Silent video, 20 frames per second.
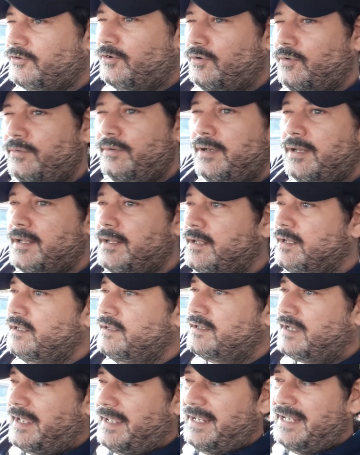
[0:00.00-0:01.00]
old.
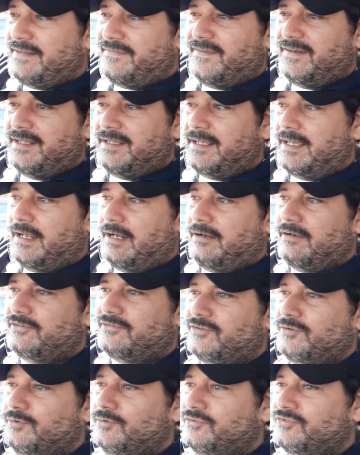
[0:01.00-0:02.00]
You got Anthony
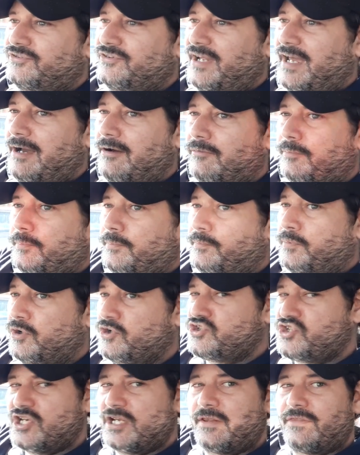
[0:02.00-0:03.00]
Harris, who's now
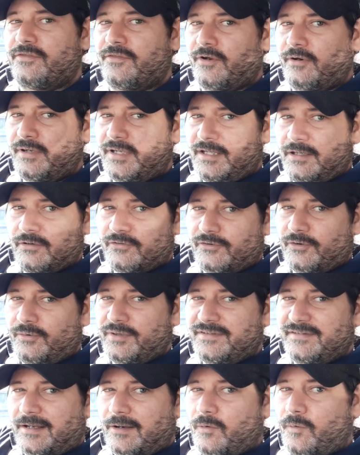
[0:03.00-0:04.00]
pushing 30 years
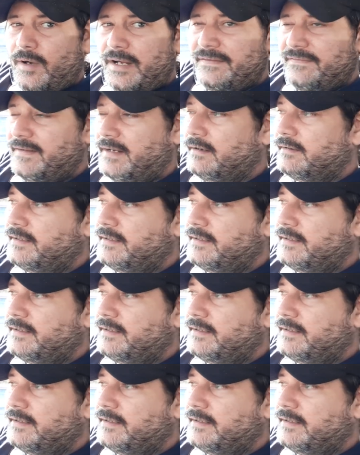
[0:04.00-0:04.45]
old. He's not quite there